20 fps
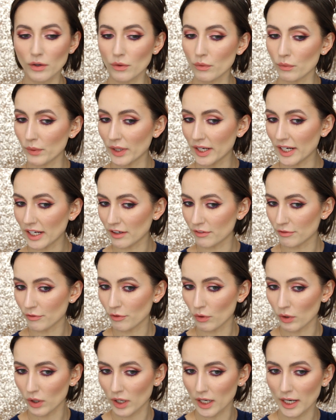waiting
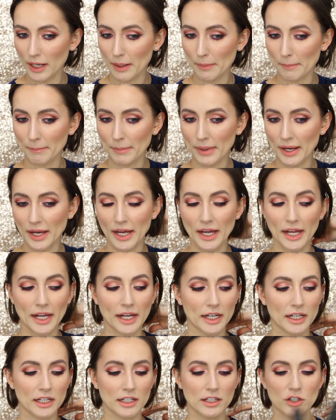for
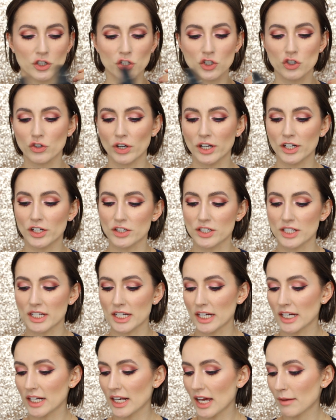my straightener to
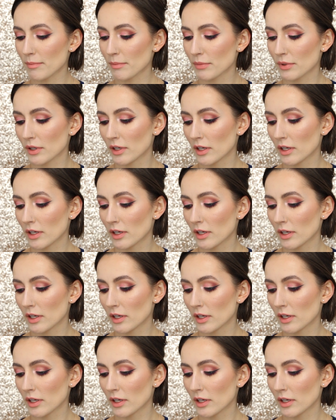heat up.